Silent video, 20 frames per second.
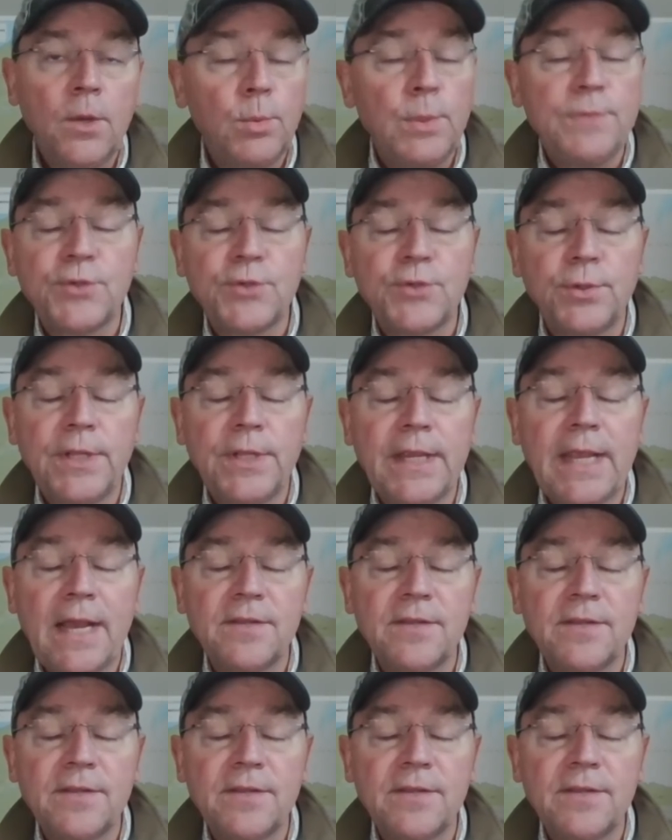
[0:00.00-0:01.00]
We've certainly
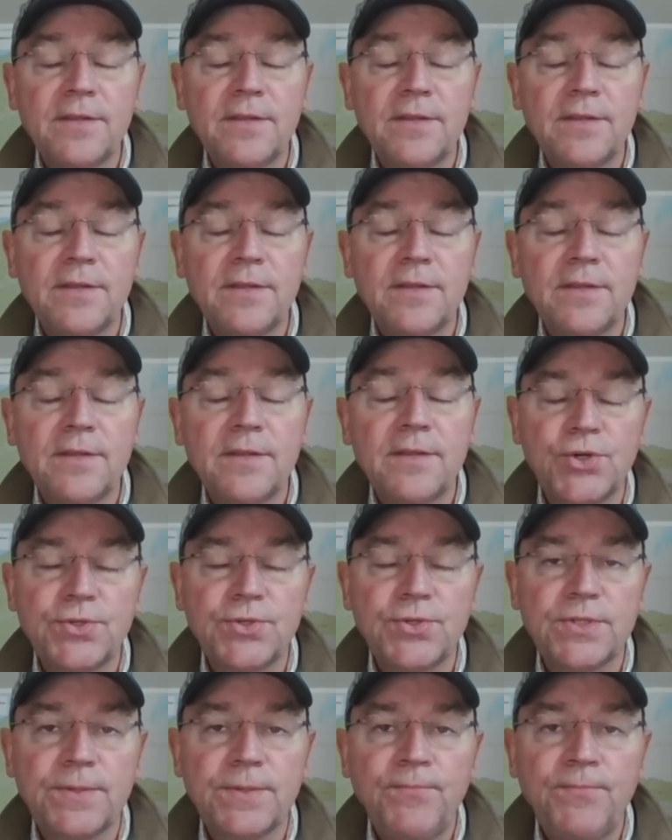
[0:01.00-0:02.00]
gotten some
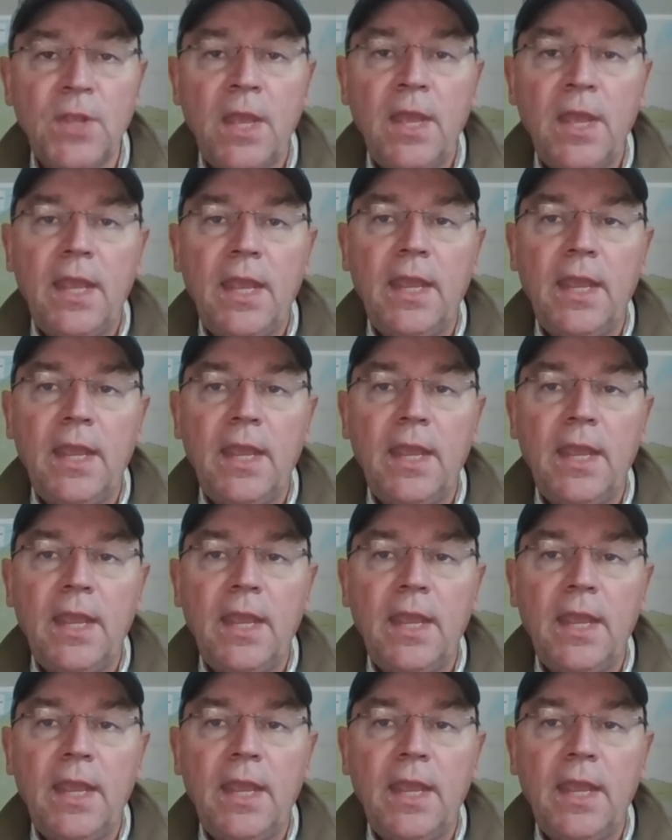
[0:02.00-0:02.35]
co-signatures.